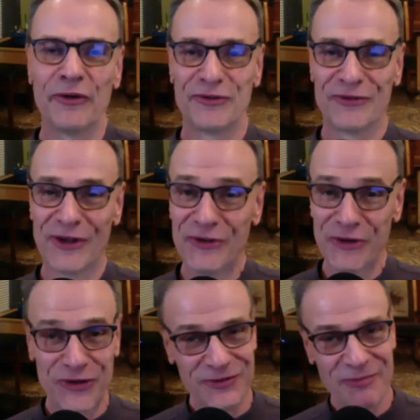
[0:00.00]
Since you
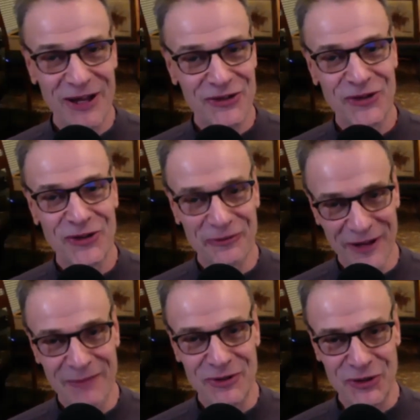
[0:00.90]
just mentioned the
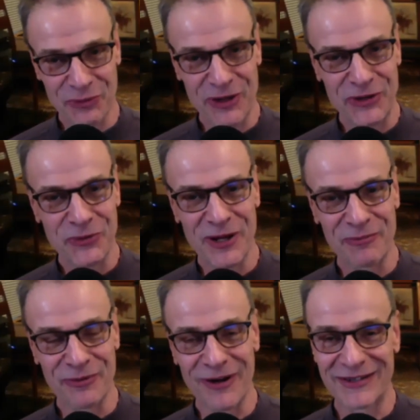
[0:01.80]
famous 3-2-1
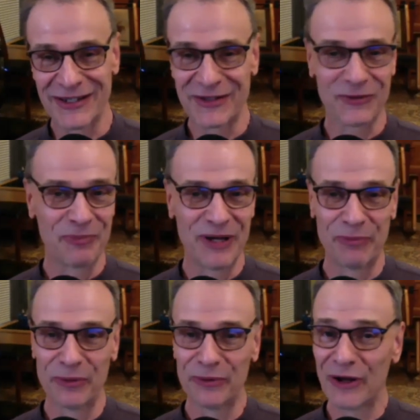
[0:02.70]
process, for
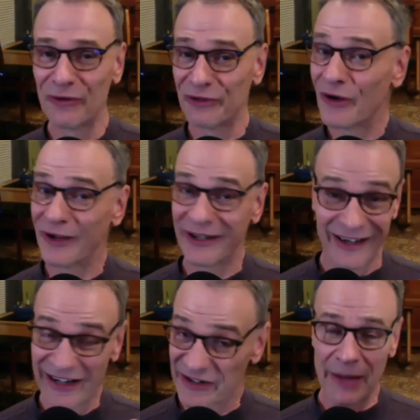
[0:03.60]
people who don't know it,
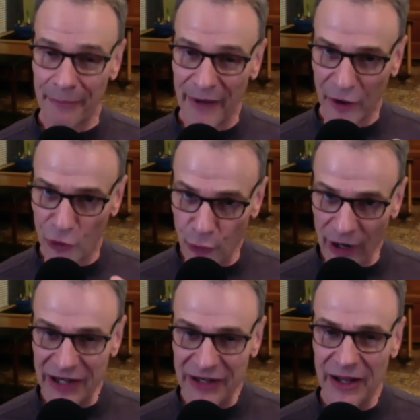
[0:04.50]
and it is a
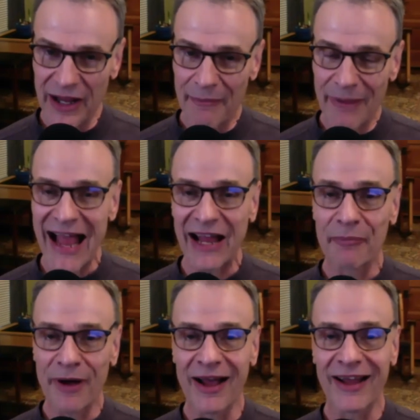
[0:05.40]
great back
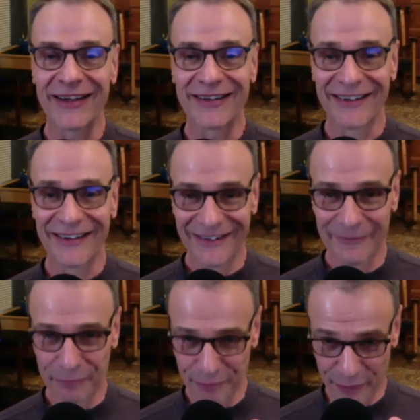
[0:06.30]
pocket
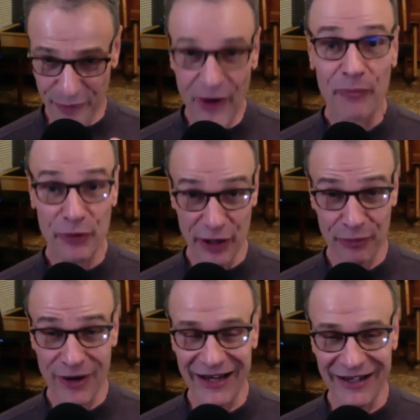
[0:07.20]
therapeutic
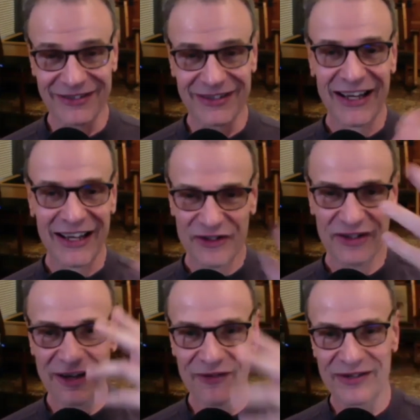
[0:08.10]
practice, just
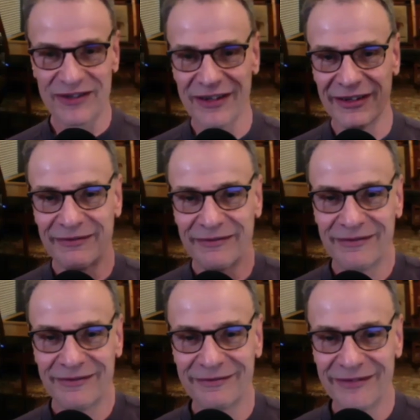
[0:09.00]
give us the
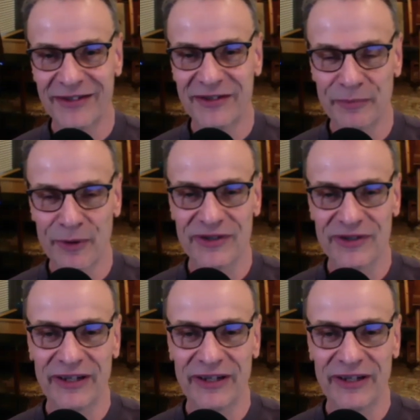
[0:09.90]
nuts and bolts of it.